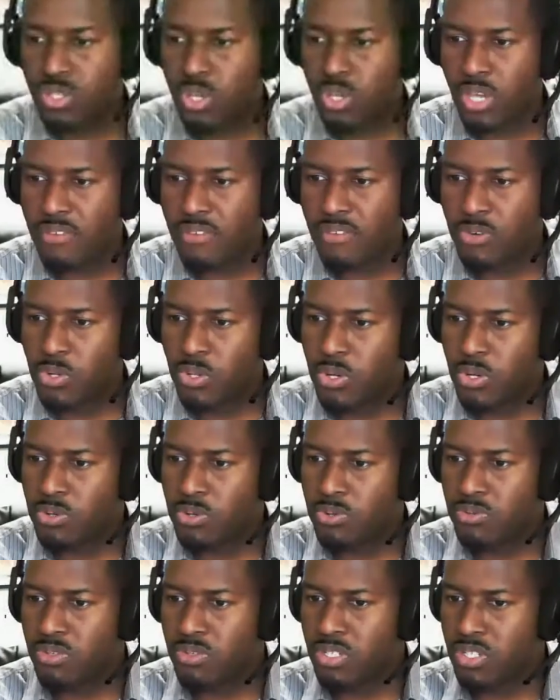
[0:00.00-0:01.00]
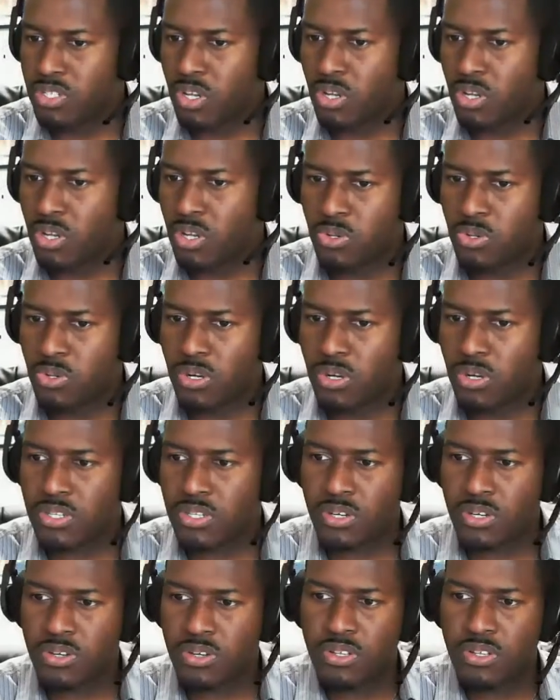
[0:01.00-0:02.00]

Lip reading: you have Hulu. It's on Hulu also.